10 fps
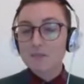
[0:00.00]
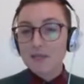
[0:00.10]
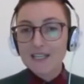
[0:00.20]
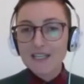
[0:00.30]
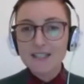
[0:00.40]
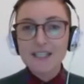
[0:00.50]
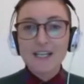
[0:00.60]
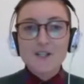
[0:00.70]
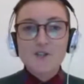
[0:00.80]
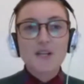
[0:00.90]
beginning,
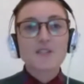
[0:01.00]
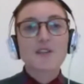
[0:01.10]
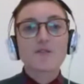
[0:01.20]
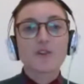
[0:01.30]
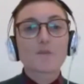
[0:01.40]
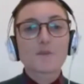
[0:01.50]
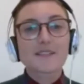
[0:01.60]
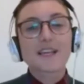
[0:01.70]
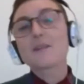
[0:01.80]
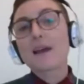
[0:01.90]
stretching from
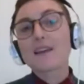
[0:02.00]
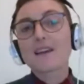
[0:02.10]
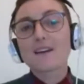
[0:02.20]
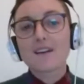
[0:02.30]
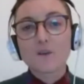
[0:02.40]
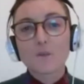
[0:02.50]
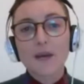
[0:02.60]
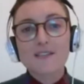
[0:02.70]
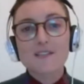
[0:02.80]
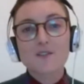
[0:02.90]
Salamanca in the
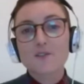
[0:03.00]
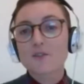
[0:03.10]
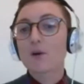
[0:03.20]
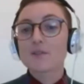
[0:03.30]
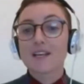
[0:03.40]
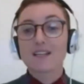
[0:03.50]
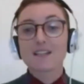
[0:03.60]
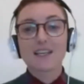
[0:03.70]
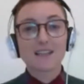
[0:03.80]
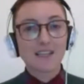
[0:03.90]
west to
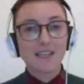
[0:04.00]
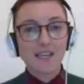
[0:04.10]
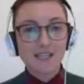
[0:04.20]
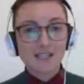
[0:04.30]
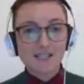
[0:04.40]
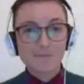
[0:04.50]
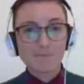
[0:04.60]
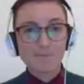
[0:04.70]
Poznan in the east.